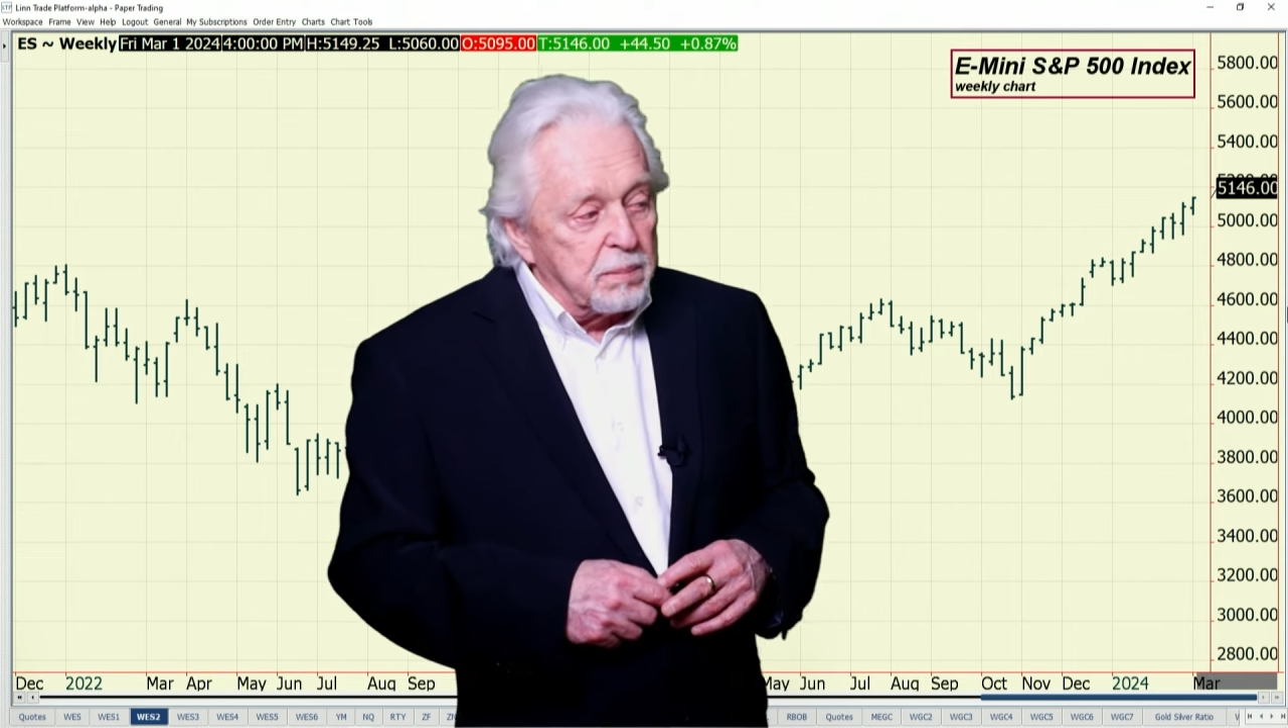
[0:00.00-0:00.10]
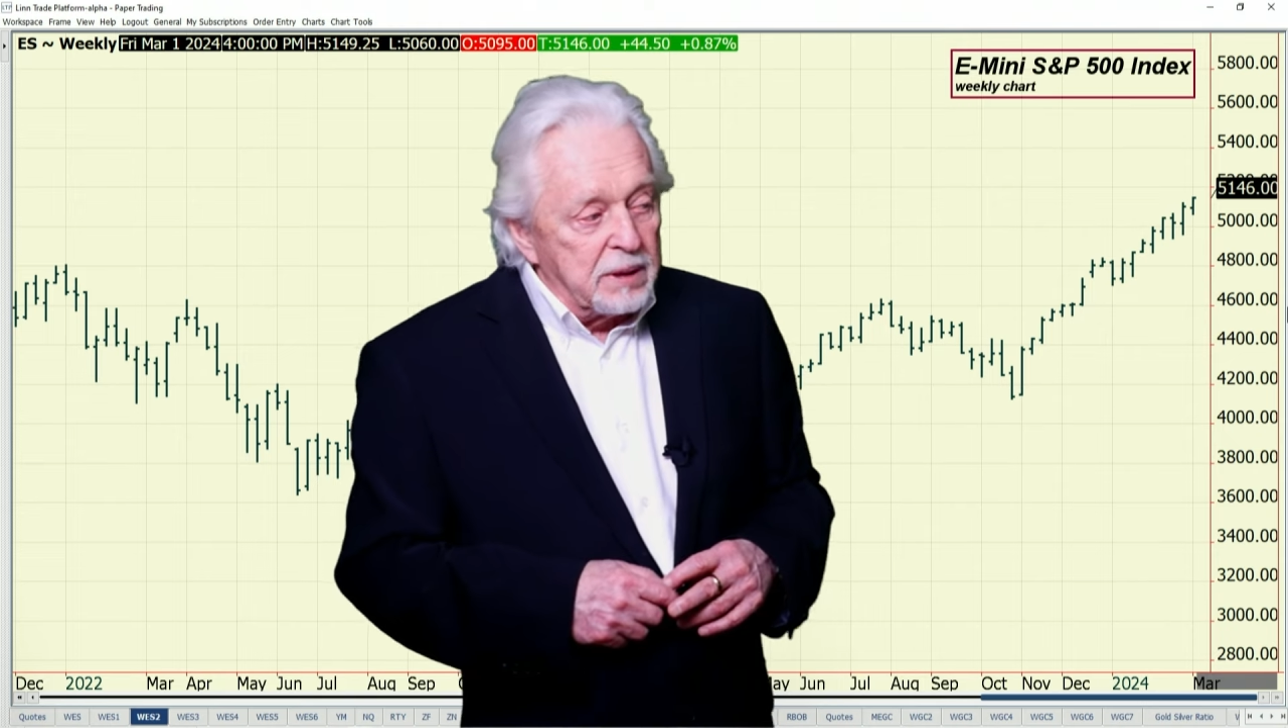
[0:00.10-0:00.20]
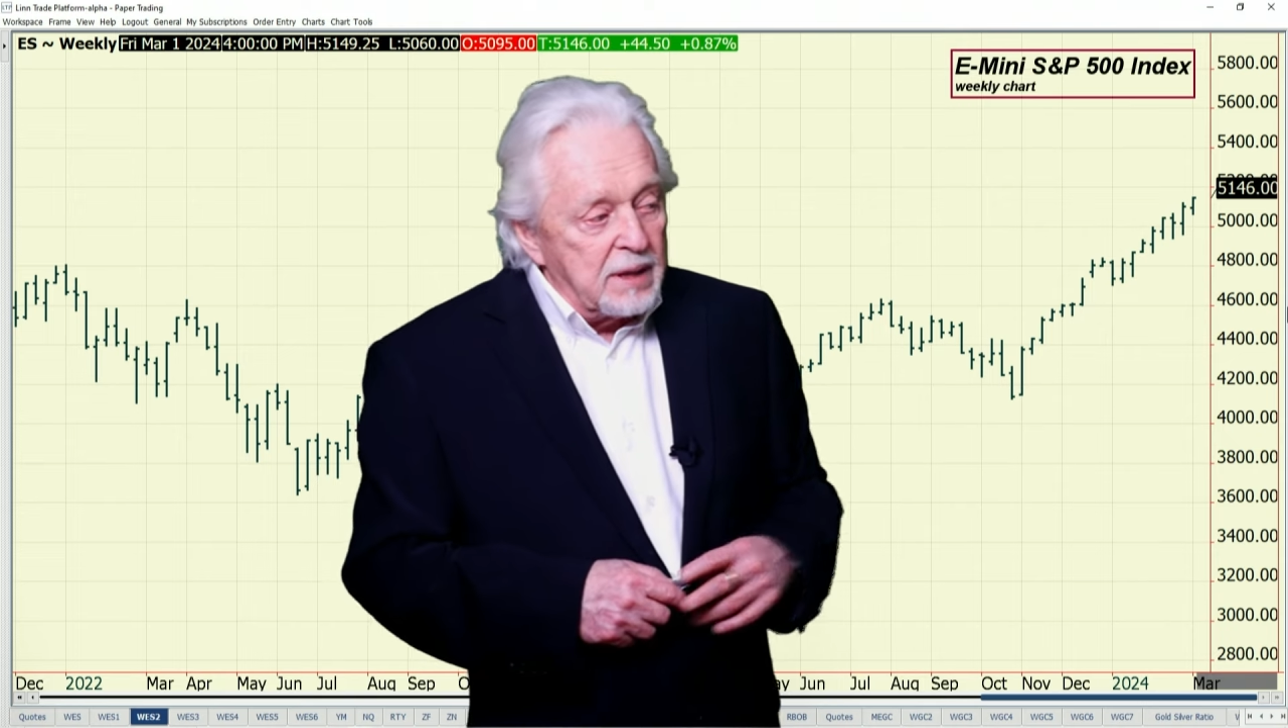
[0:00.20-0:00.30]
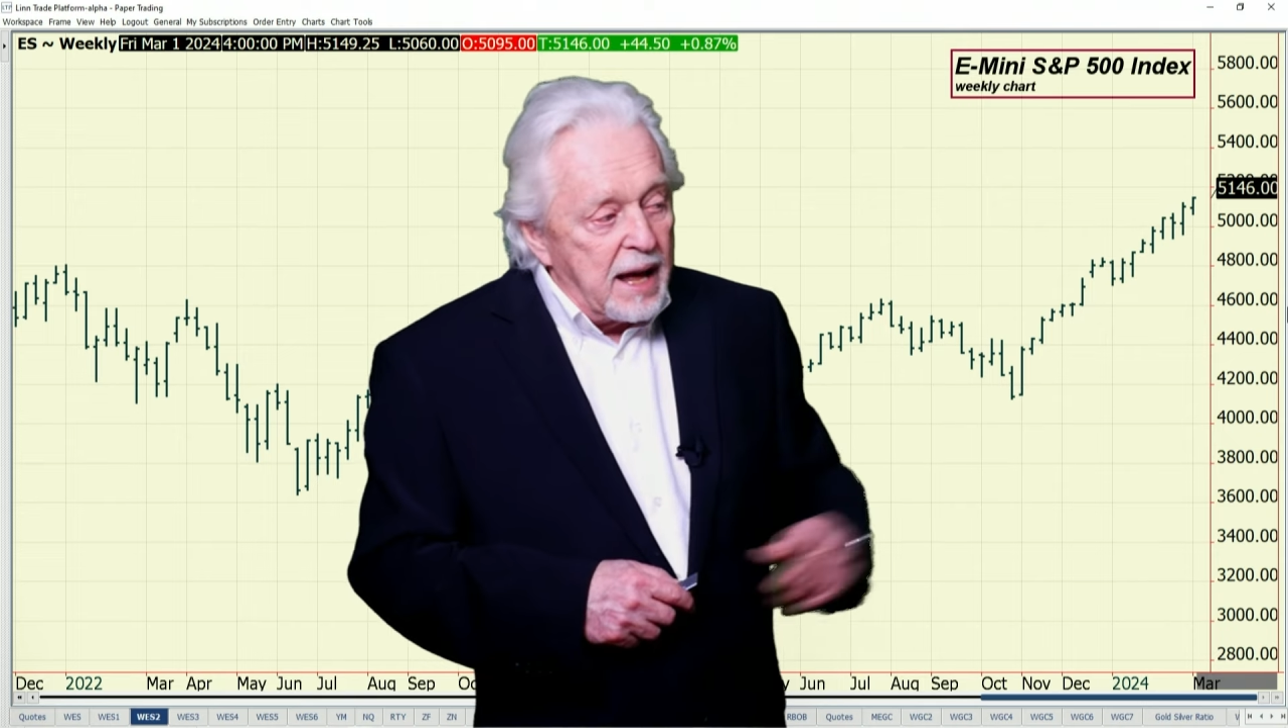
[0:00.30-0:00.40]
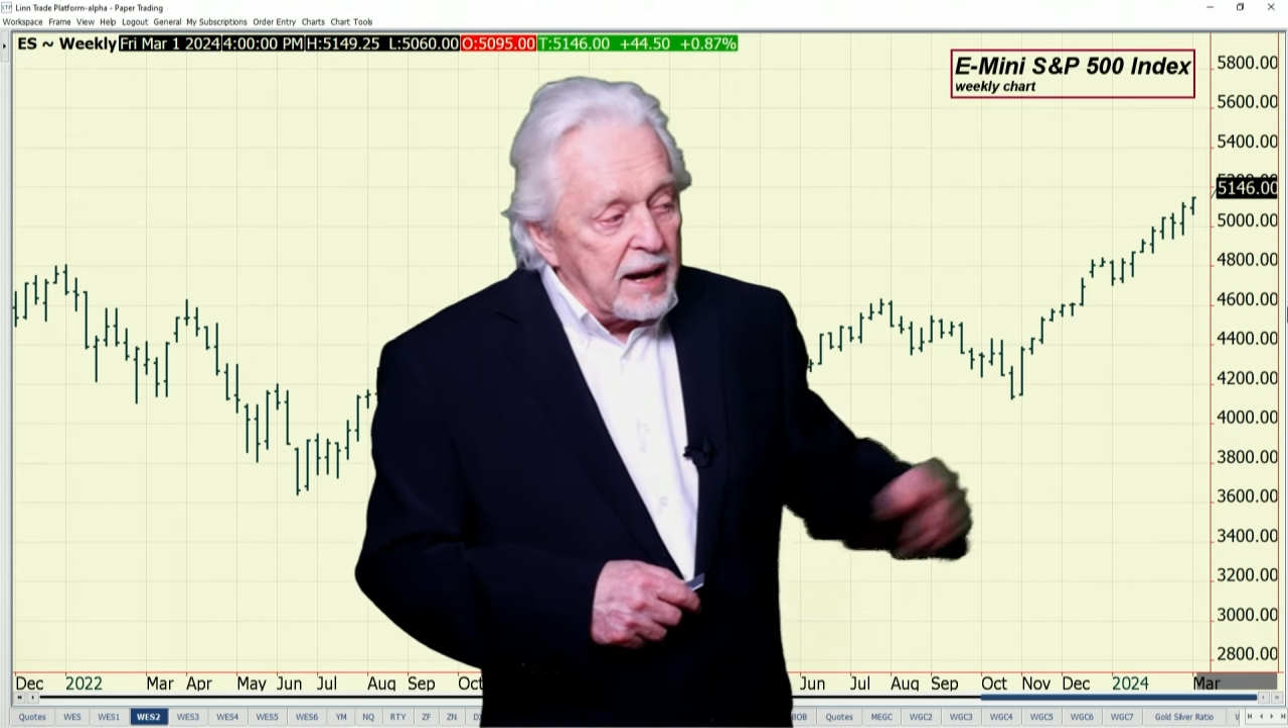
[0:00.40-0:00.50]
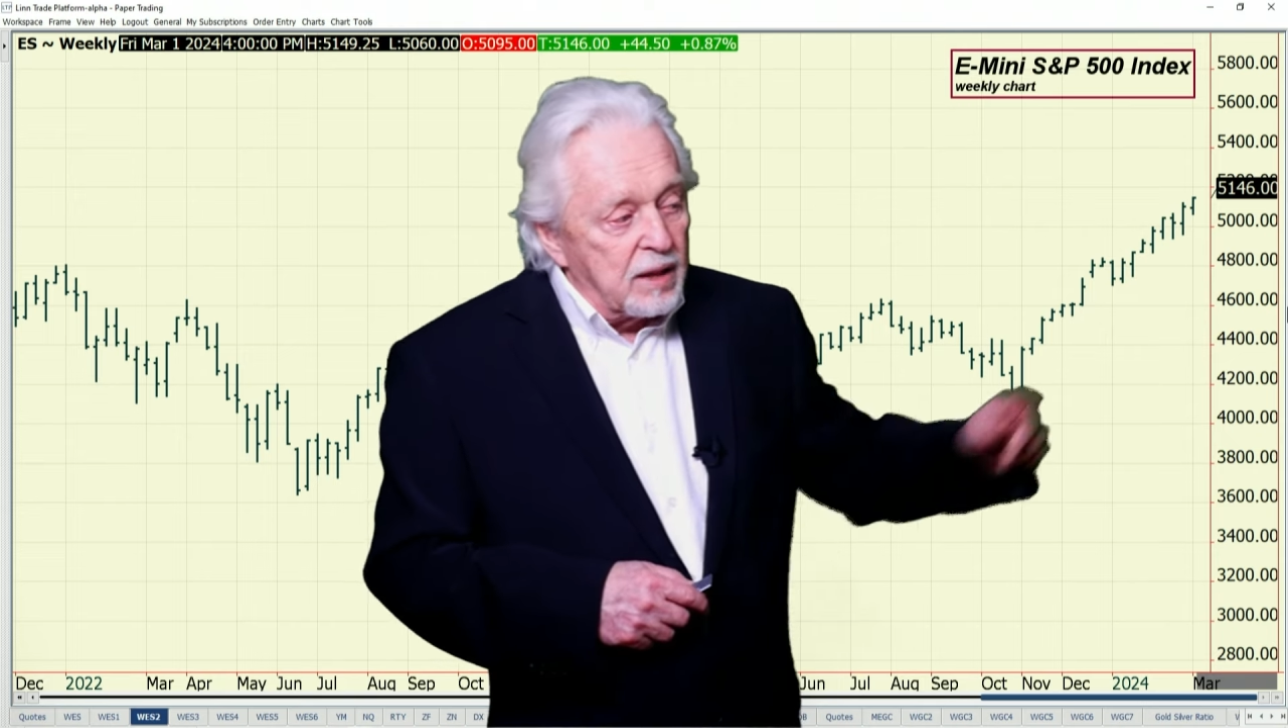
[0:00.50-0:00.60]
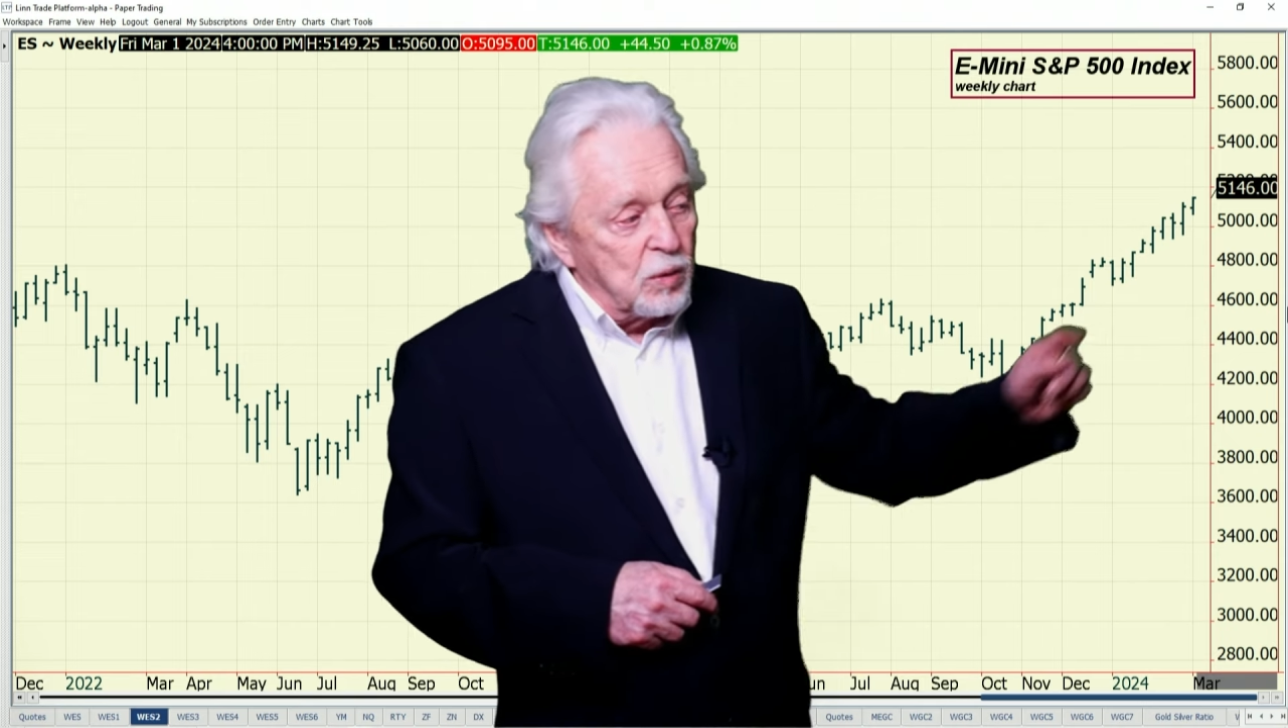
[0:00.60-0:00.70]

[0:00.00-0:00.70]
but not on